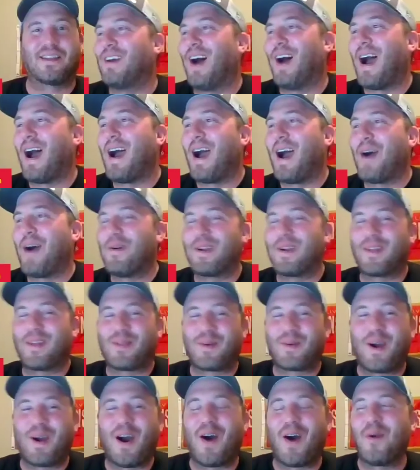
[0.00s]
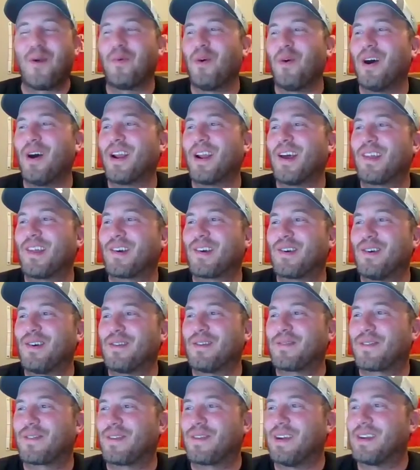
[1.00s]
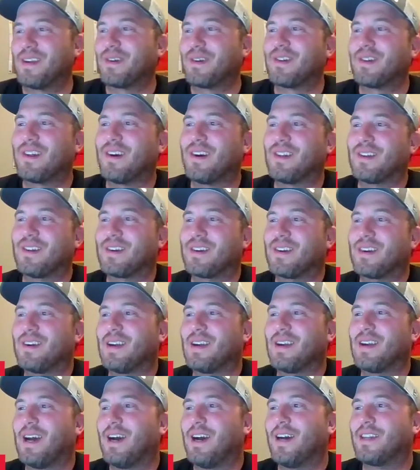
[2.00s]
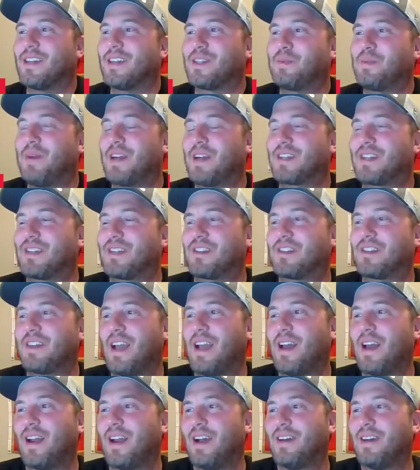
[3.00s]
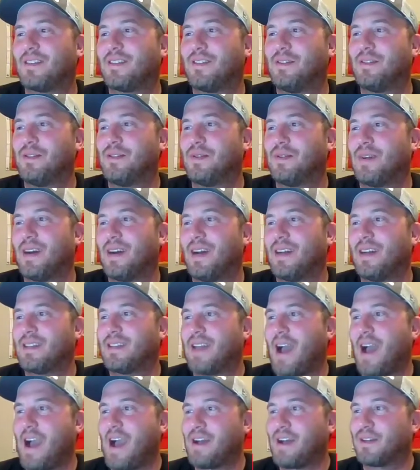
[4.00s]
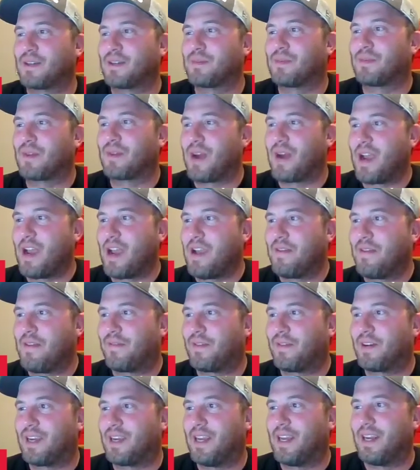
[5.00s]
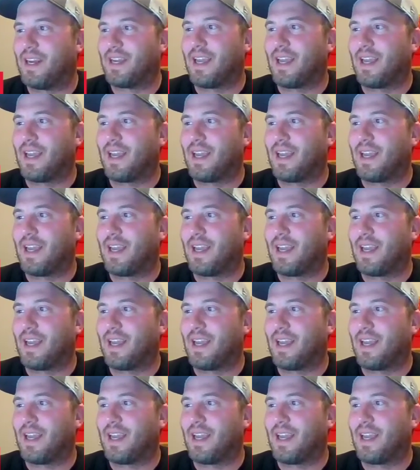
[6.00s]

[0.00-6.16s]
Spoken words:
I want to throw out one other old friend alert. A special shout out to Tyler Bray for getting